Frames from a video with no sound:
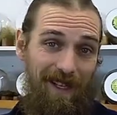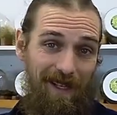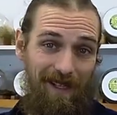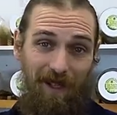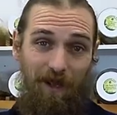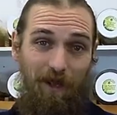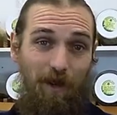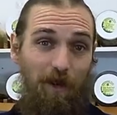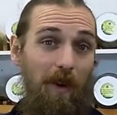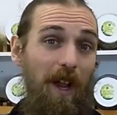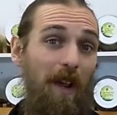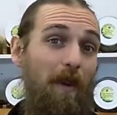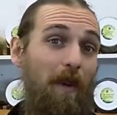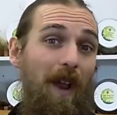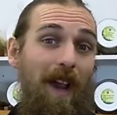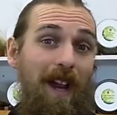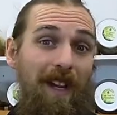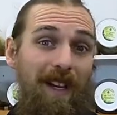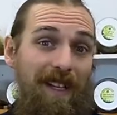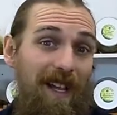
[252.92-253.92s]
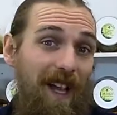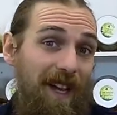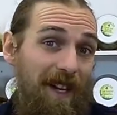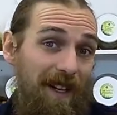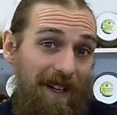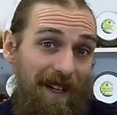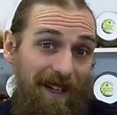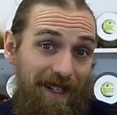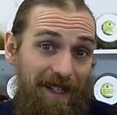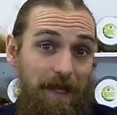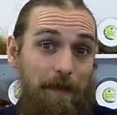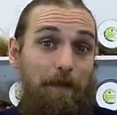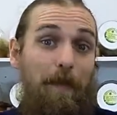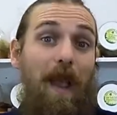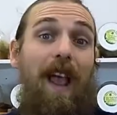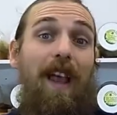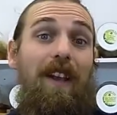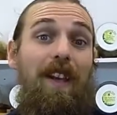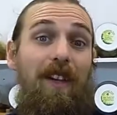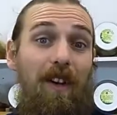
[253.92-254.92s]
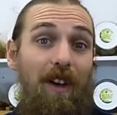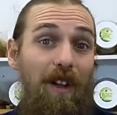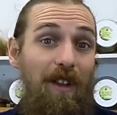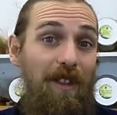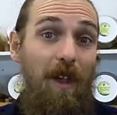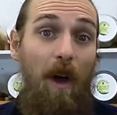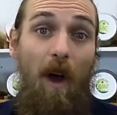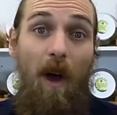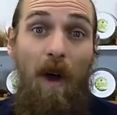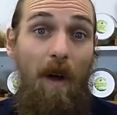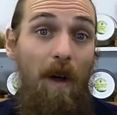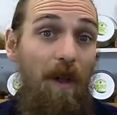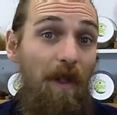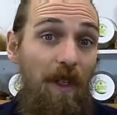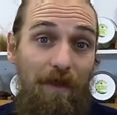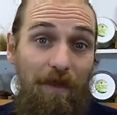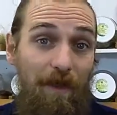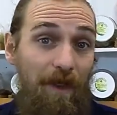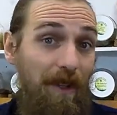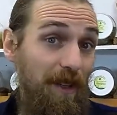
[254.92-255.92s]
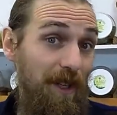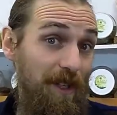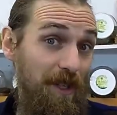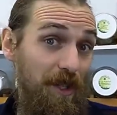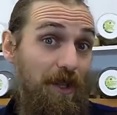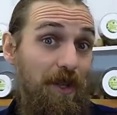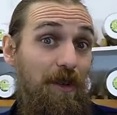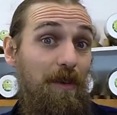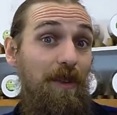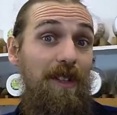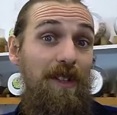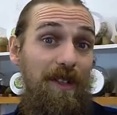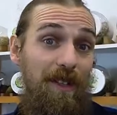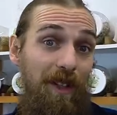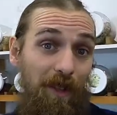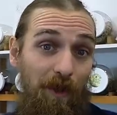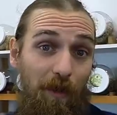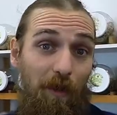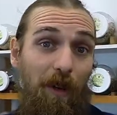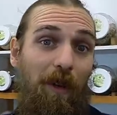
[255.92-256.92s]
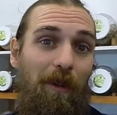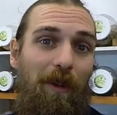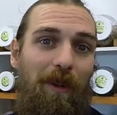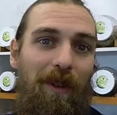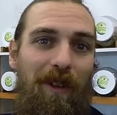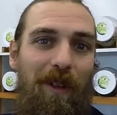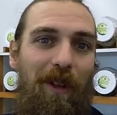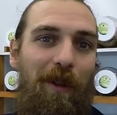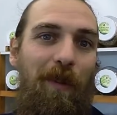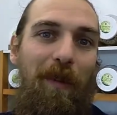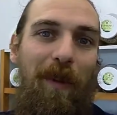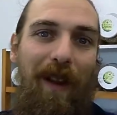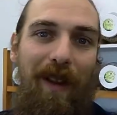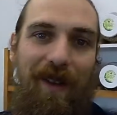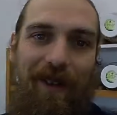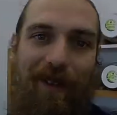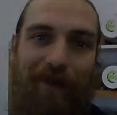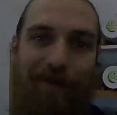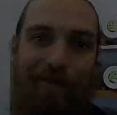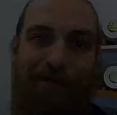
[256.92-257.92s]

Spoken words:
is a great way to get expanding on all the different areas you can start to work with herbal medicine.